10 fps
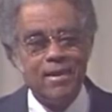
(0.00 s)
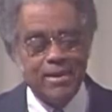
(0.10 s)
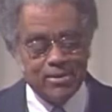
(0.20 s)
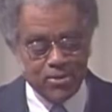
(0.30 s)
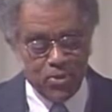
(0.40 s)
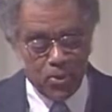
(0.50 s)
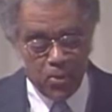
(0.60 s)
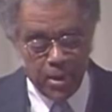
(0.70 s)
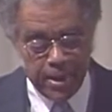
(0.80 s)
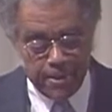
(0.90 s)
is the
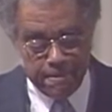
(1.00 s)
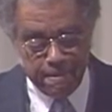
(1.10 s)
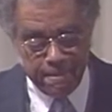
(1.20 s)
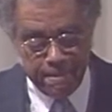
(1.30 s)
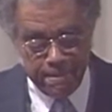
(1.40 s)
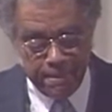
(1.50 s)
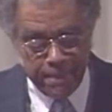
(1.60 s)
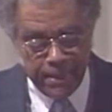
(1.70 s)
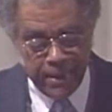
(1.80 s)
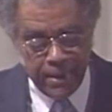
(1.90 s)
way.
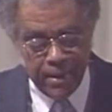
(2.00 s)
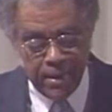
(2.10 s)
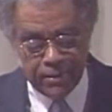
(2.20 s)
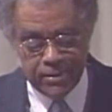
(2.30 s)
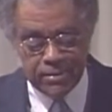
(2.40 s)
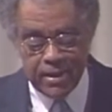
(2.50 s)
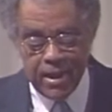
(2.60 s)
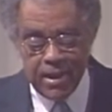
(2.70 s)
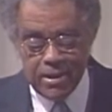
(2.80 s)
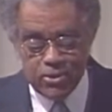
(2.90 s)
And
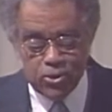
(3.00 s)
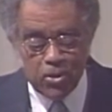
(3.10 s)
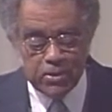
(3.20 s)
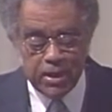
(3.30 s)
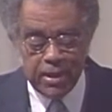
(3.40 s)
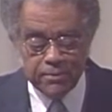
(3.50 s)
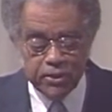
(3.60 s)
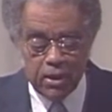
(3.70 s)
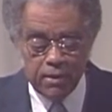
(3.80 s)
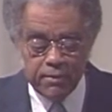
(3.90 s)
today is your day of
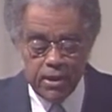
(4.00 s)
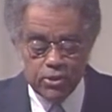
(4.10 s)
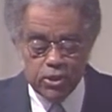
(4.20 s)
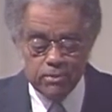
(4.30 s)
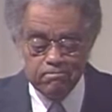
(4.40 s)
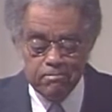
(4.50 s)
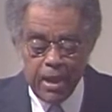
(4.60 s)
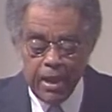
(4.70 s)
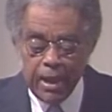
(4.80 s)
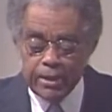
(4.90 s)
salvation.
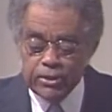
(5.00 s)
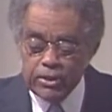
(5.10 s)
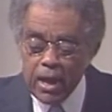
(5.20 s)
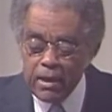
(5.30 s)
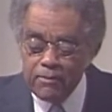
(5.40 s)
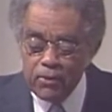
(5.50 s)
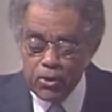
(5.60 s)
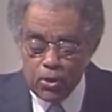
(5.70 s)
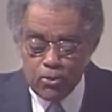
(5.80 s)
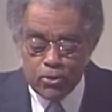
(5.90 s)
It's time for
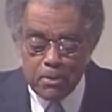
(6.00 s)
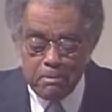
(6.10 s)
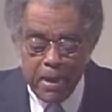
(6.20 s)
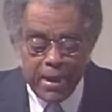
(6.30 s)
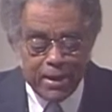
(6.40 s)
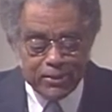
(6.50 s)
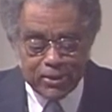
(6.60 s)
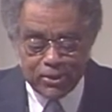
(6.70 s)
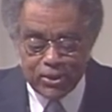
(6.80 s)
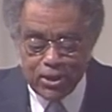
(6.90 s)
you to make a
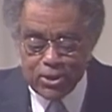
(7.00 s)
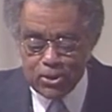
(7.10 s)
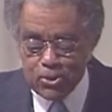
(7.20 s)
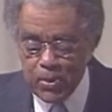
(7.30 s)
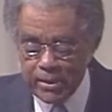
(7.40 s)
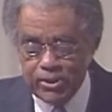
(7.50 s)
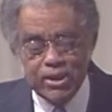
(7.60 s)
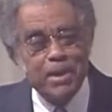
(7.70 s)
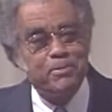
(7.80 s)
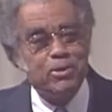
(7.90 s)
decision to
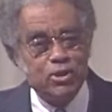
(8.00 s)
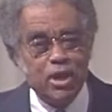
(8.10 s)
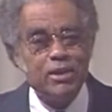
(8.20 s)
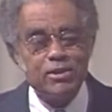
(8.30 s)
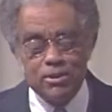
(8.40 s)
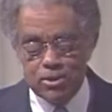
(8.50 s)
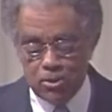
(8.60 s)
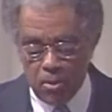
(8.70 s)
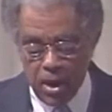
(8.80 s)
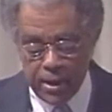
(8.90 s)
accept Jesus
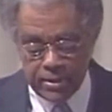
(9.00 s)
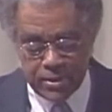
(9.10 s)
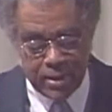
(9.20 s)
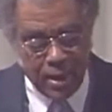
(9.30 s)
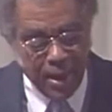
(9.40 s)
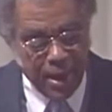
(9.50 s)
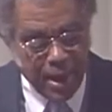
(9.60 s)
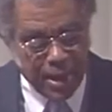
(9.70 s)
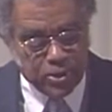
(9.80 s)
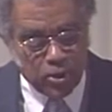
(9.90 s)
Christ
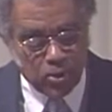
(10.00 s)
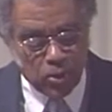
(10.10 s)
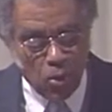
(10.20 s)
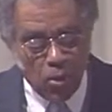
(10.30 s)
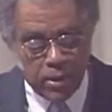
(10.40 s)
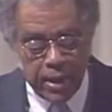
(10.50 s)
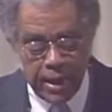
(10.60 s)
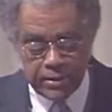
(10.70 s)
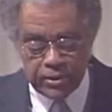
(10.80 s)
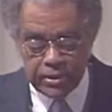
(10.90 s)
as your Lord
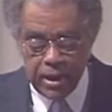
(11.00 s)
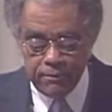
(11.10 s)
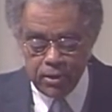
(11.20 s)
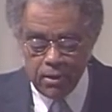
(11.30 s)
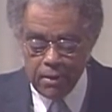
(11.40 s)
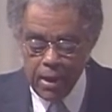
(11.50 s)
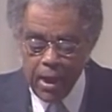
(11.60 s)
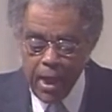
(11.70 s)
and Savior,